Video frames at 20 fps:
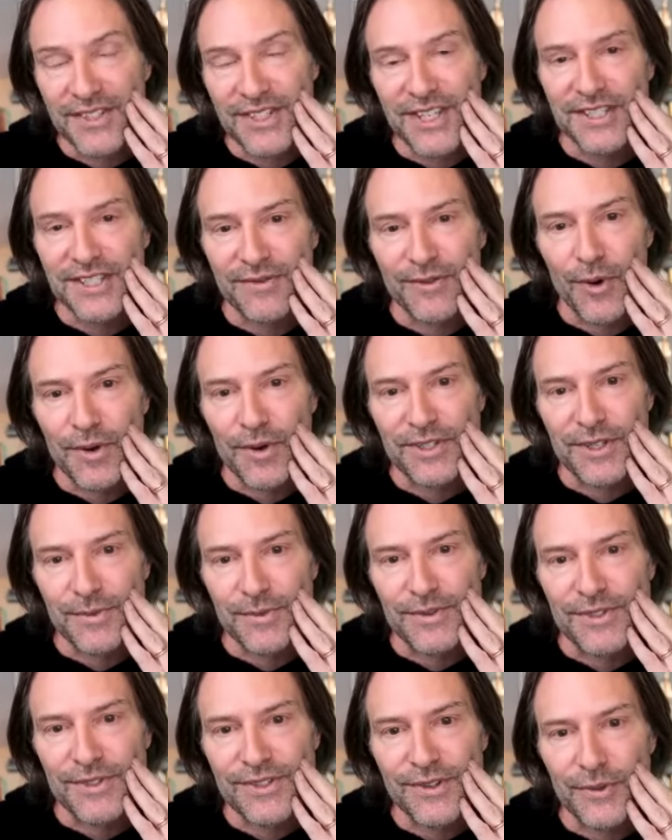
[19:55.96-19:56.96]
scenes, of course, it
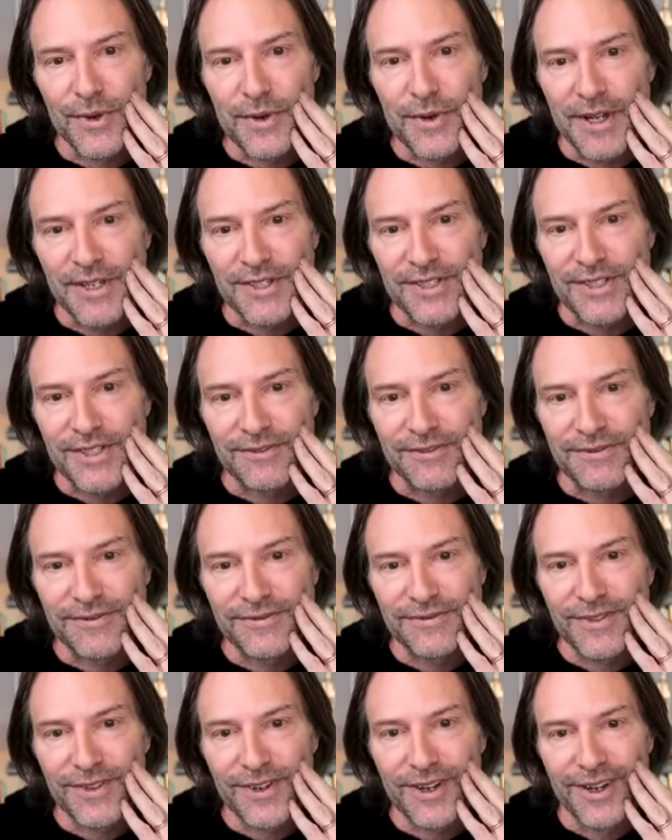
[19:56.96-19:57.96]
was 3 months of
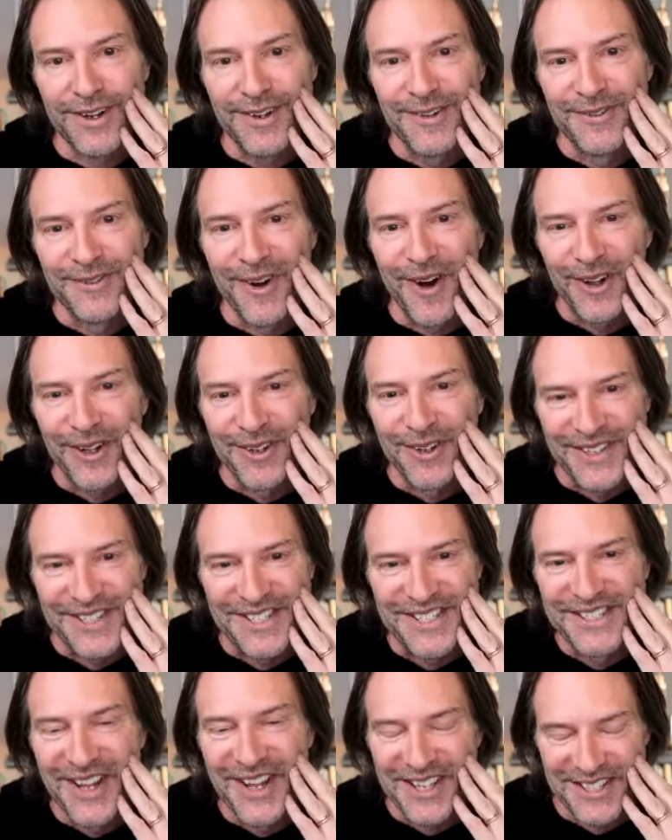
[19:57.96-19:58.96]
all of
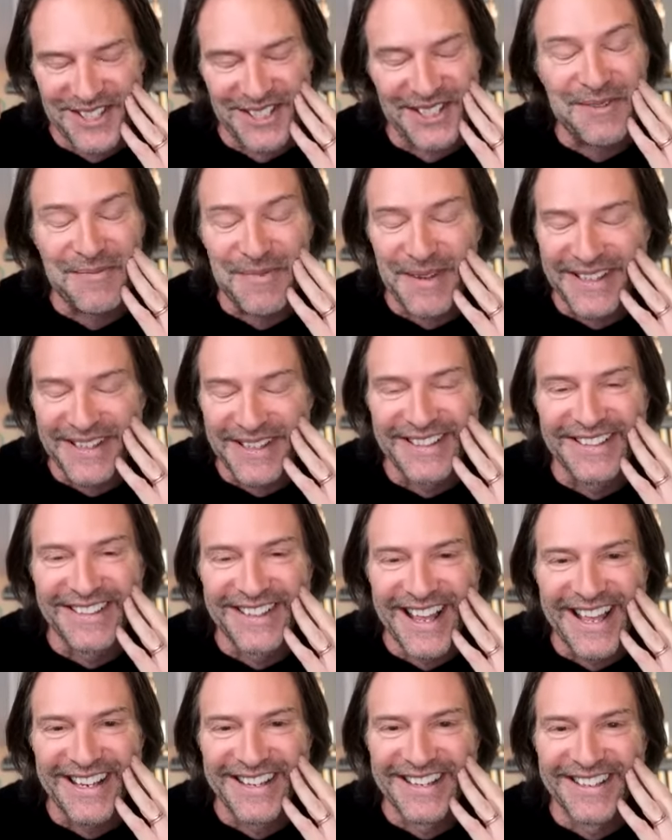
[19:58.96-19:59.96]
us not sleeping
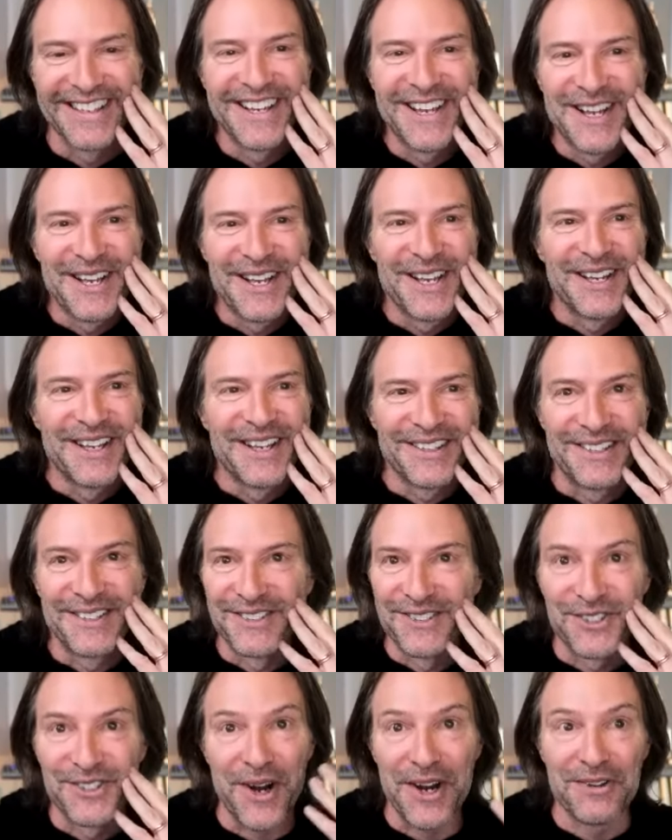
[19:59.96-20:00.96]
and
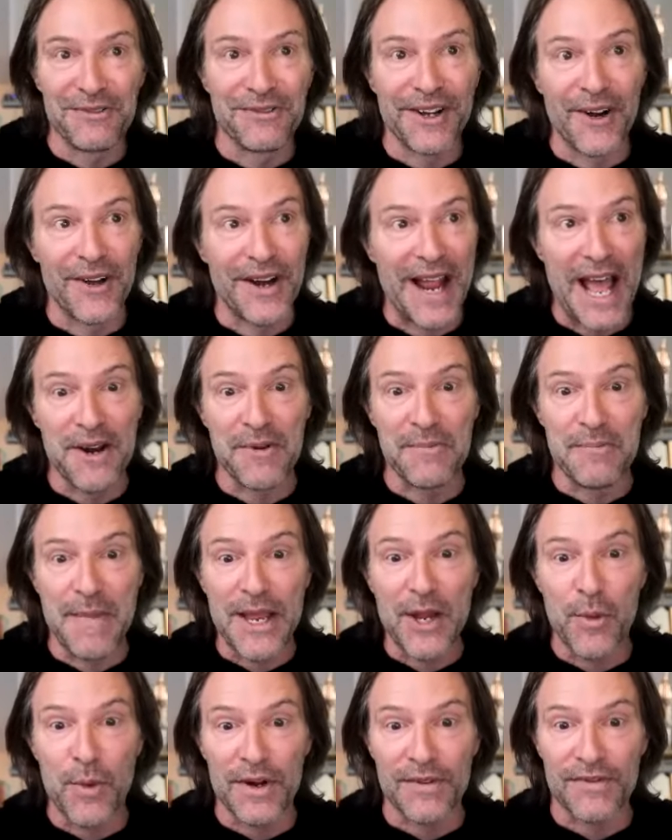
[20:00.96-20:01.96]
trying to figure out how to
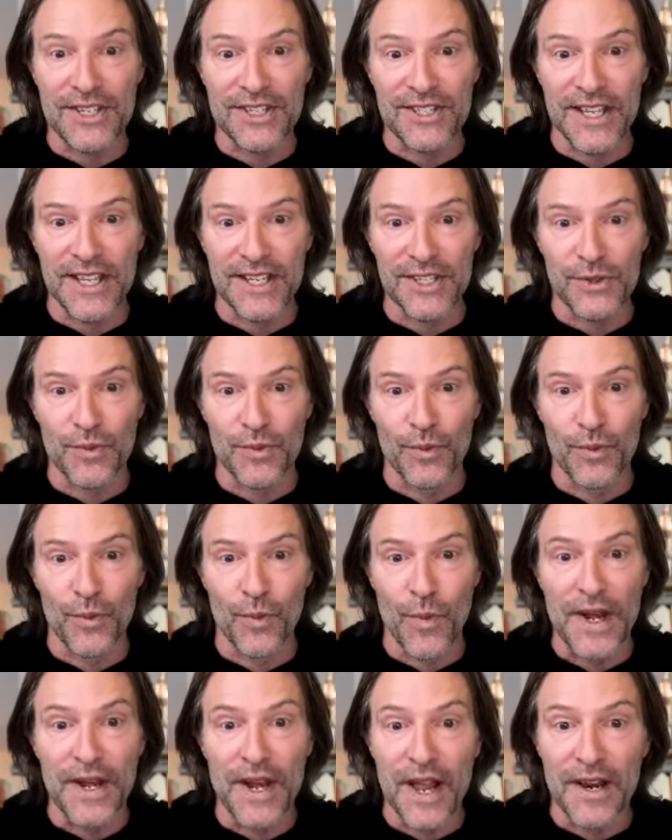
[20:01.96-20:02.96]
make one of these things
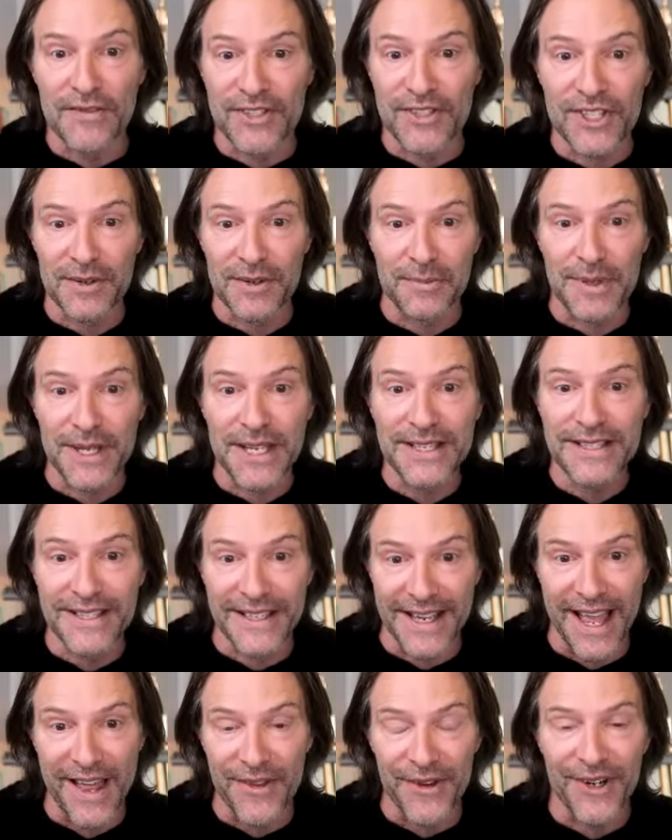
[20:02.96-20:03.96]
when none of us be
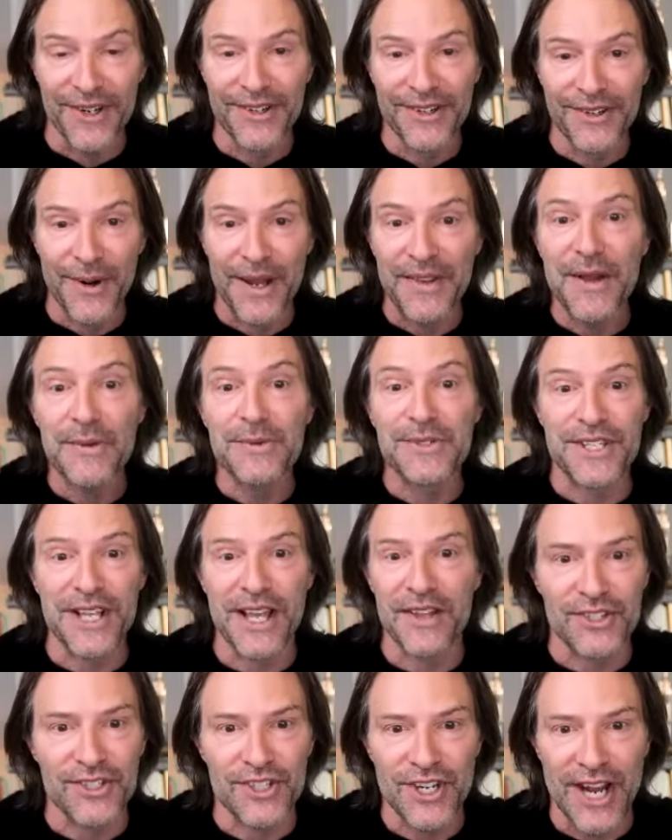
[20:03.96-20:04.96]
together. Right. That was the
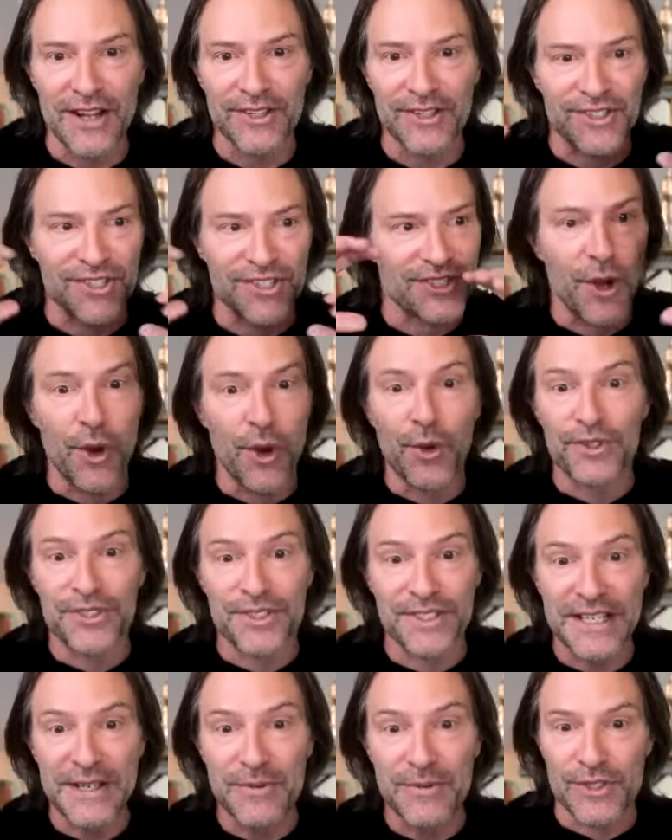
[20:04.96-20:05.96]
other challenge, is the whole
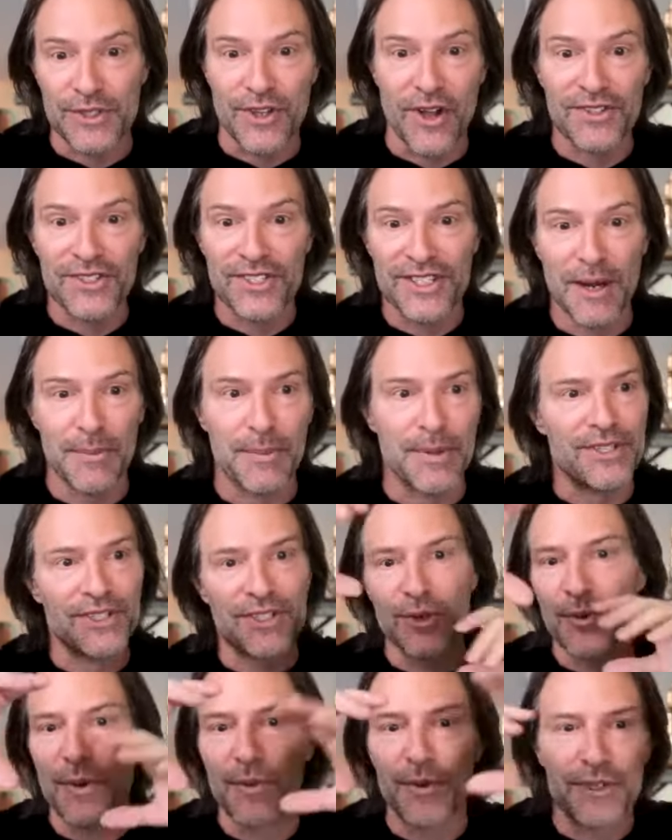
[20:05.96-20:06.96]
team was all separate.
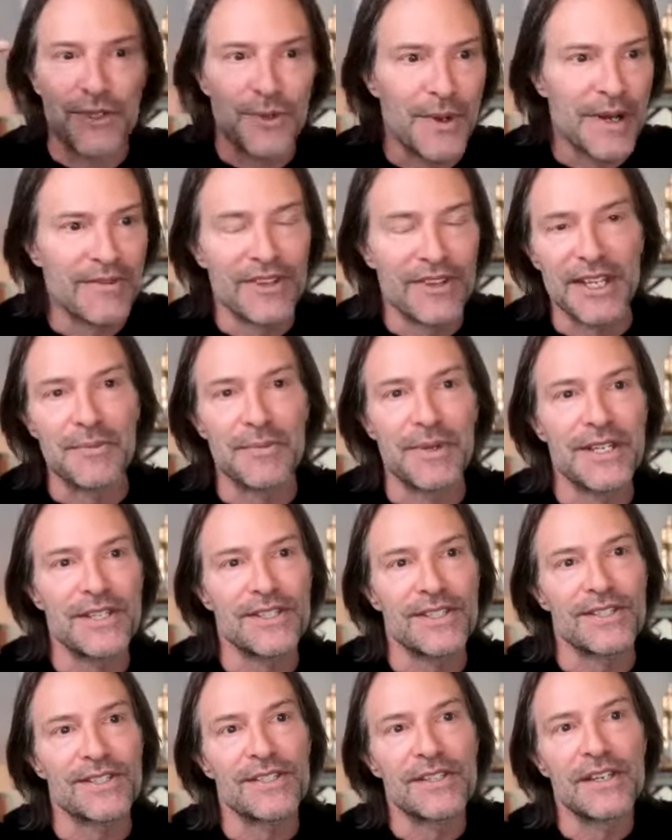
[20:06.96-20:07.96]
So we were doing everything in
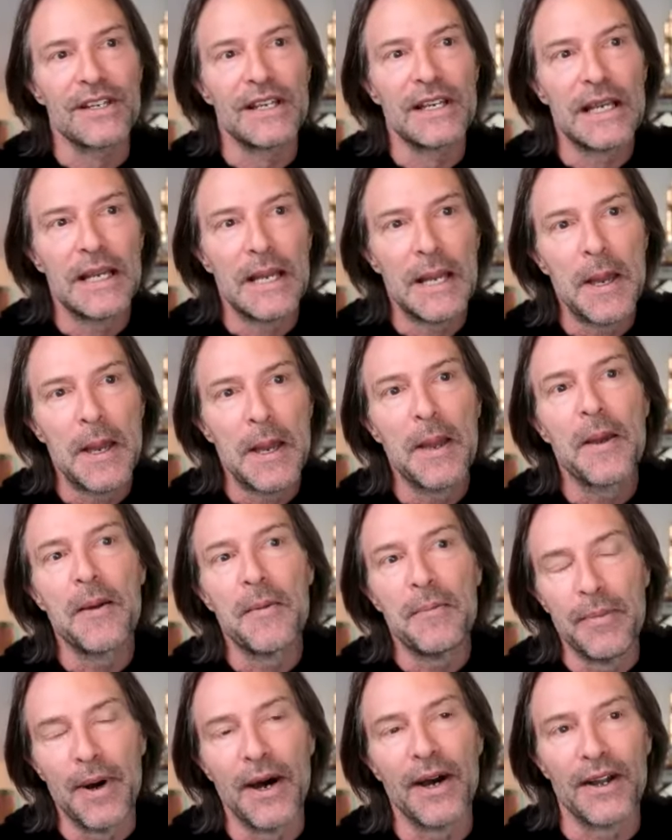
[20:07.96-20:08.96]
pieces.
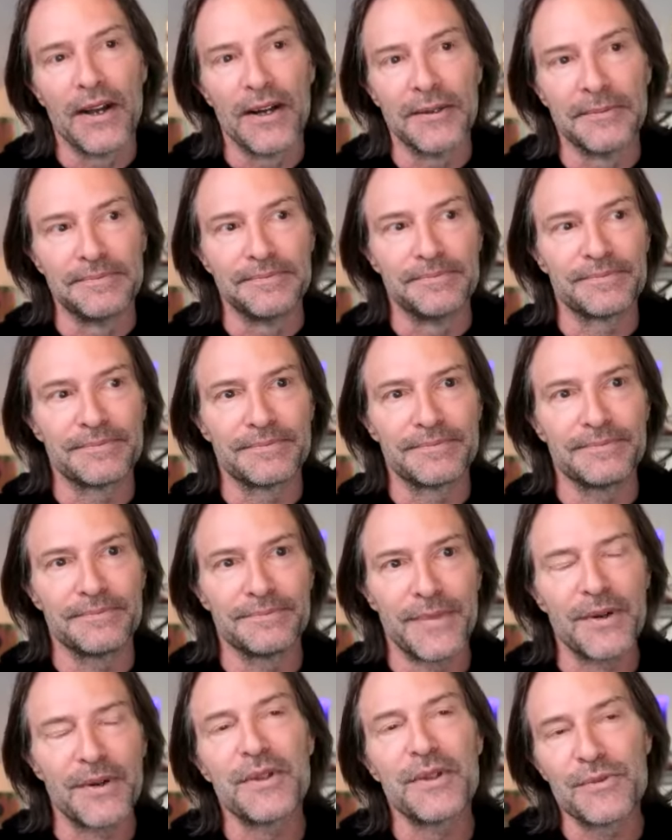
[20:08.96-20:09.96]
But
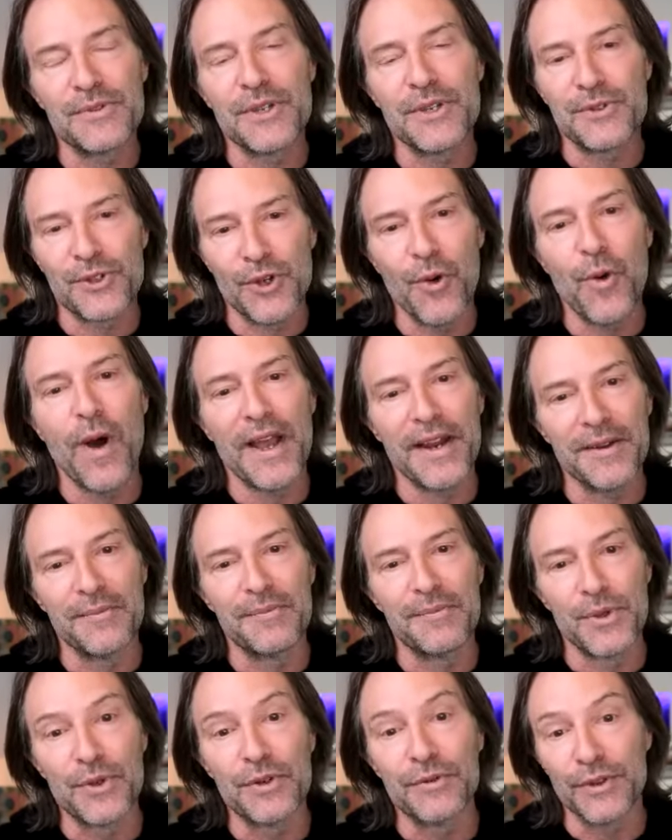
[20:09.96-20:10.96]
it was quite a
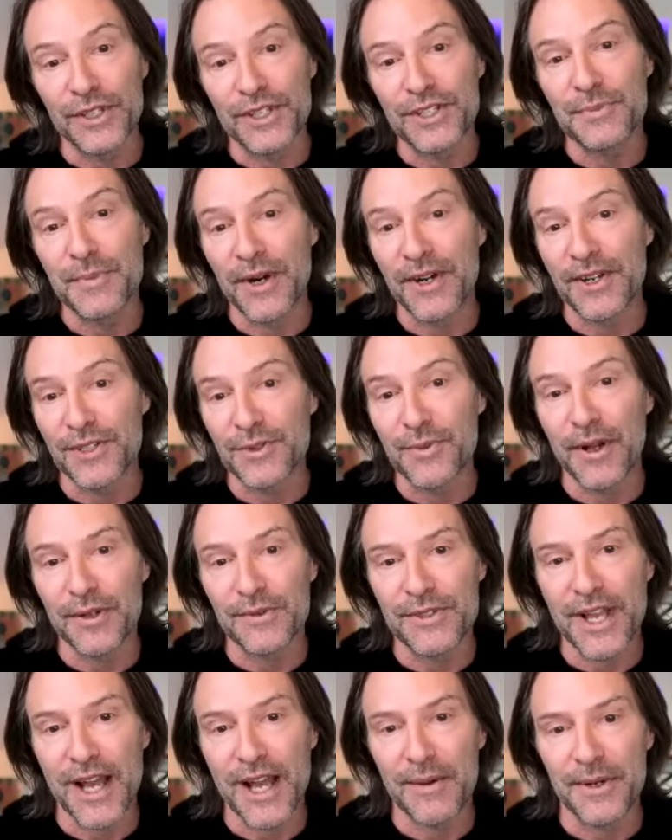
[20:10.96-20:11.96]
beautiful experience while it
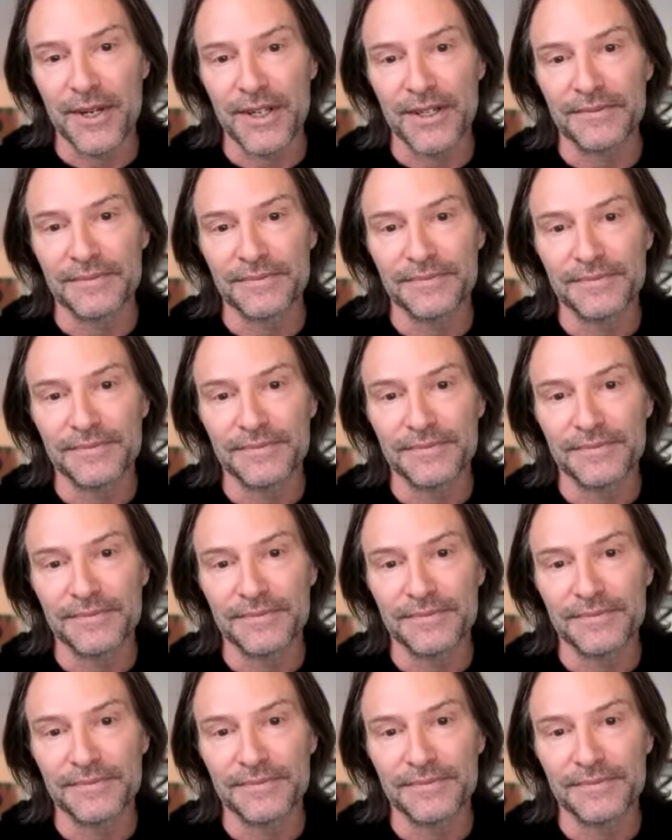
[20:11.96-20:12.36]
was happening.